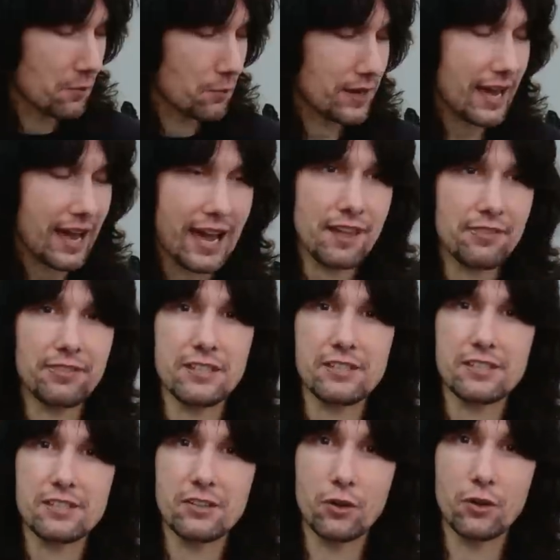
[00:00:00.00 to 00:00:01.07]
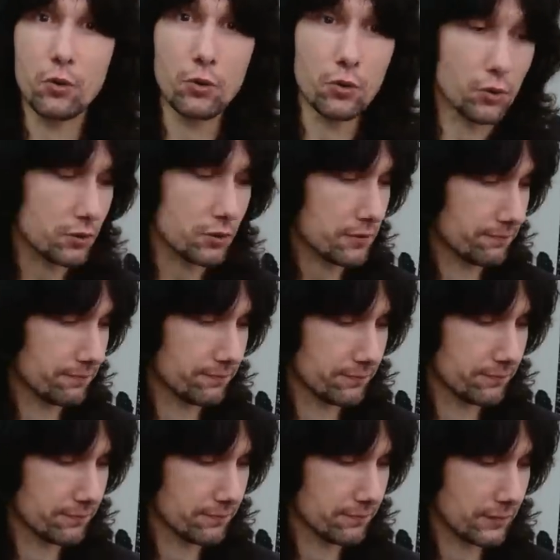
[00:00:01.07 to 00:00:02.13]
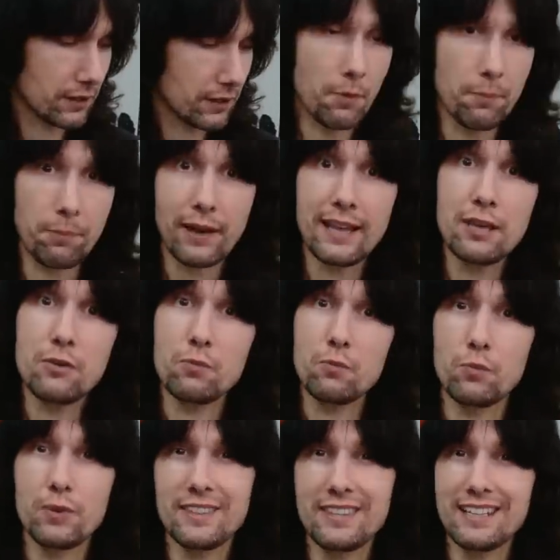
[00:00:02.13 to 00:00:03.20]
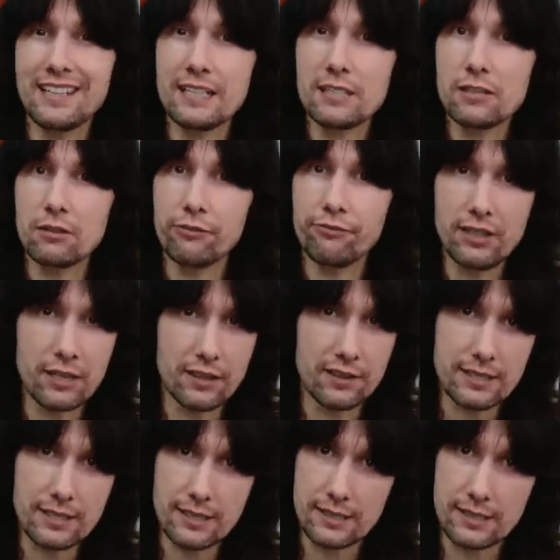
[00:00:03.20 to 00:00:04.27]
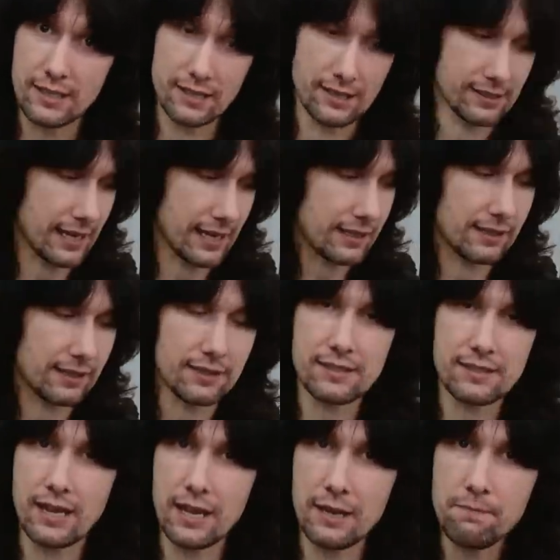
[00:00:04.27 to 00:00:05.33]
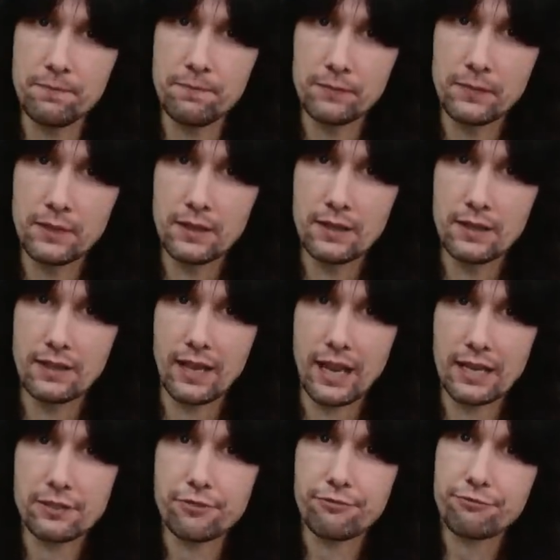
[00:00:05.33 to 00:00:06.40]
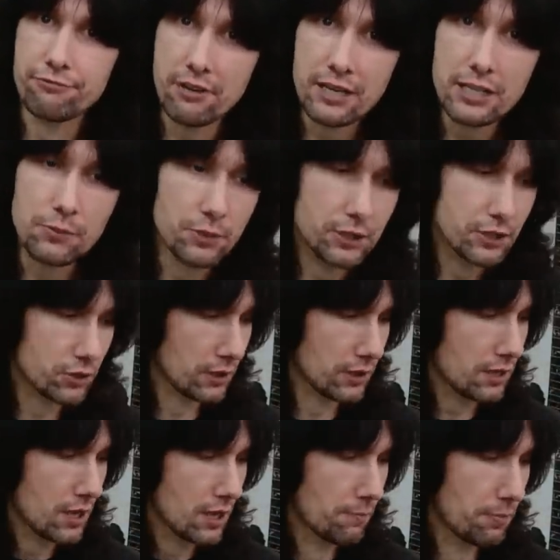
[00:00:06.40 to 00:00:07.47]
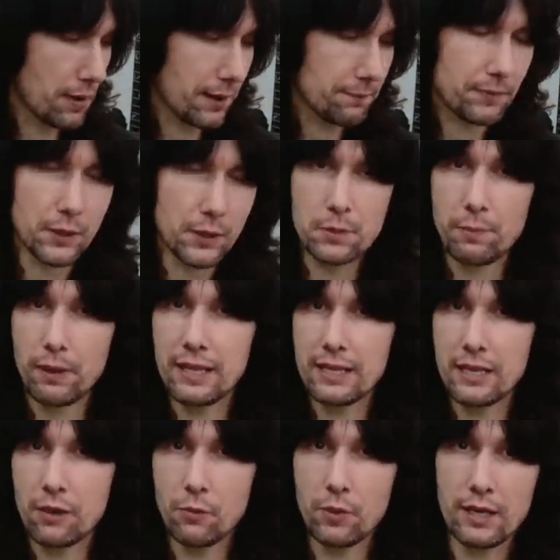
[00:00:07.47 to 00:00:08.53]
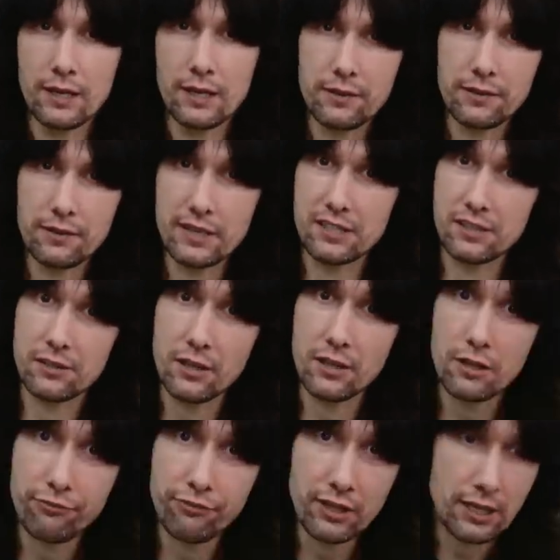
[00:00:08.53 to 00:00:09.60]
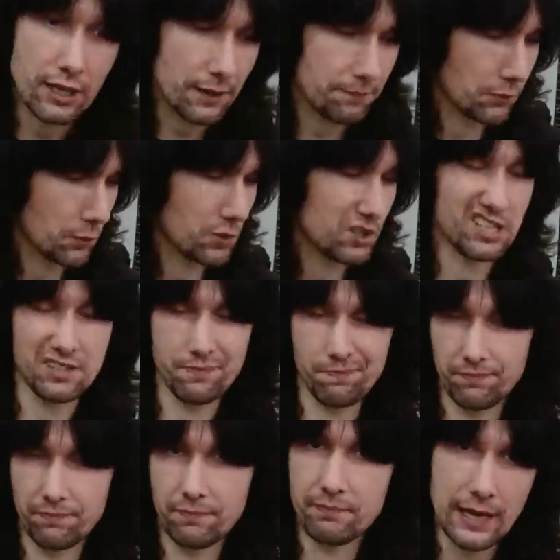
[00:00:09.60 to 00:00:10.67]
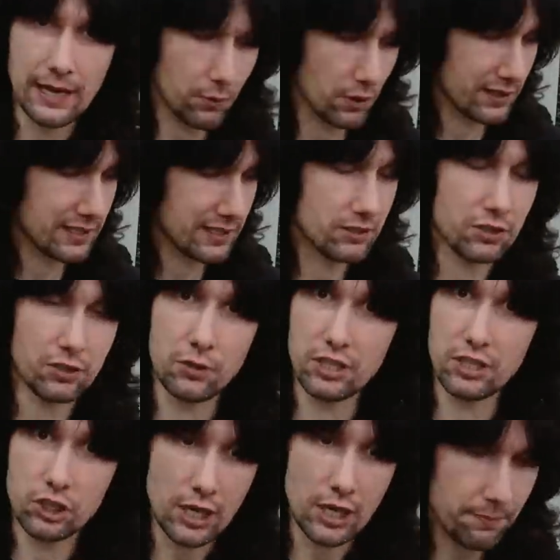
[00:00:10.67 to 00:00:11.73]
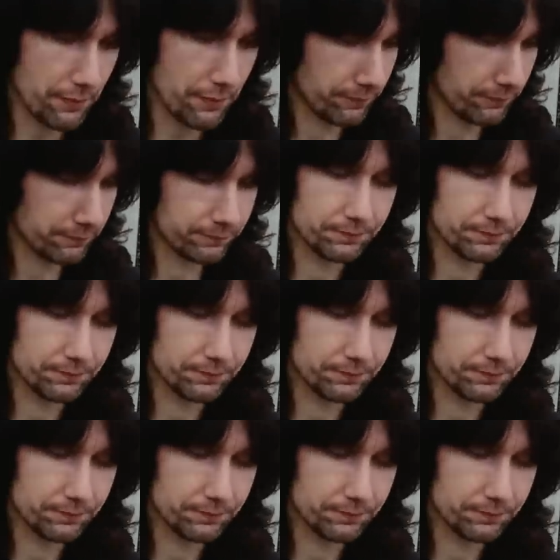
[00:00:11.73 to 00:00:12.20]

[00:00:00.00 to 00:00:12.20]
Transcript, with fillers: we had this chord, you know, playing with the little finger. This is exactly the same as Freddie was doing, but he was playing it with his third finger, which is how I tend to do this shape.